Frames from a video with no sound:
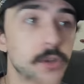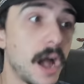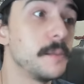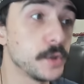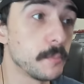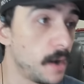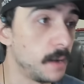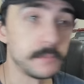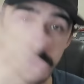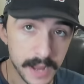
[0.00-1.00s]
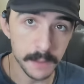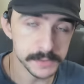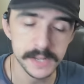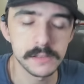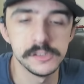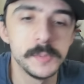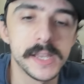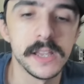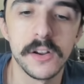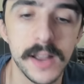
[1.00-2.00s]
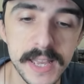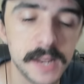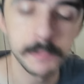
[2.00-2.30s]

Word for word: I'm your mom, like hypothetically speaking here, I get it.